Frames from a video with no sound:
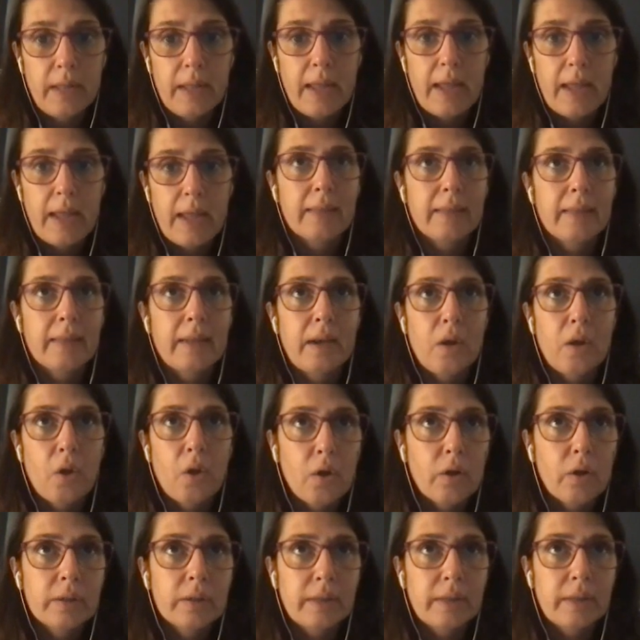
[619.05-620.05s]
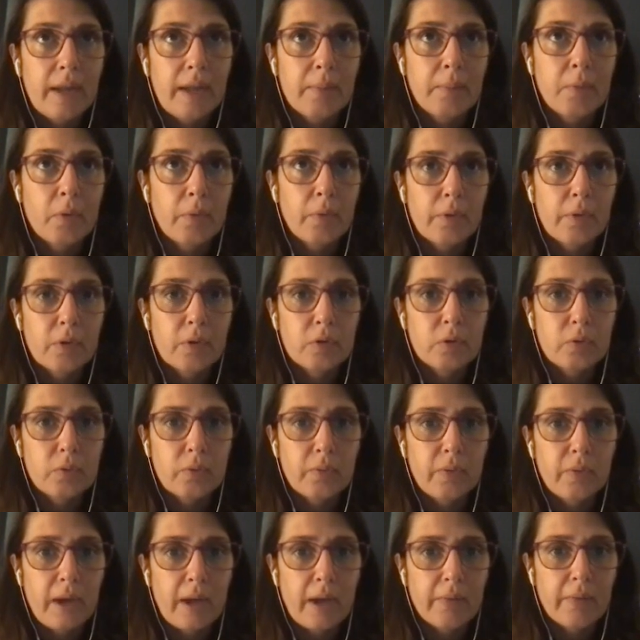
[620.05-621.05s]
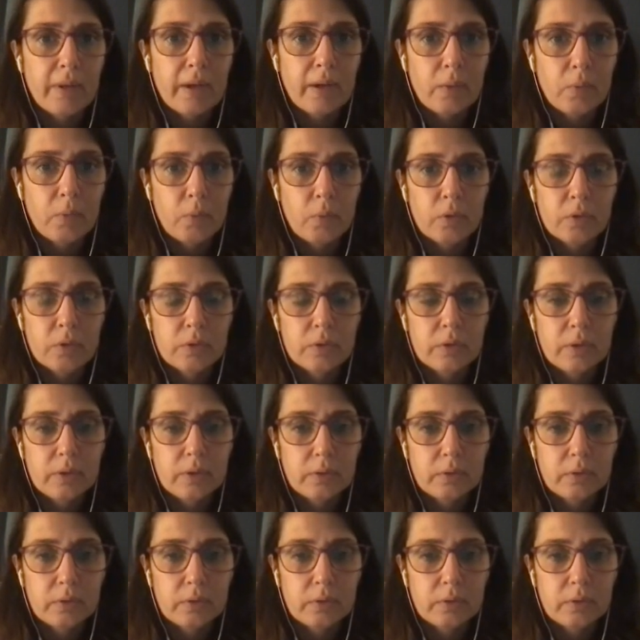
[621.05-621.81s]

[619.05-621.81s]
and the long-term overall survival was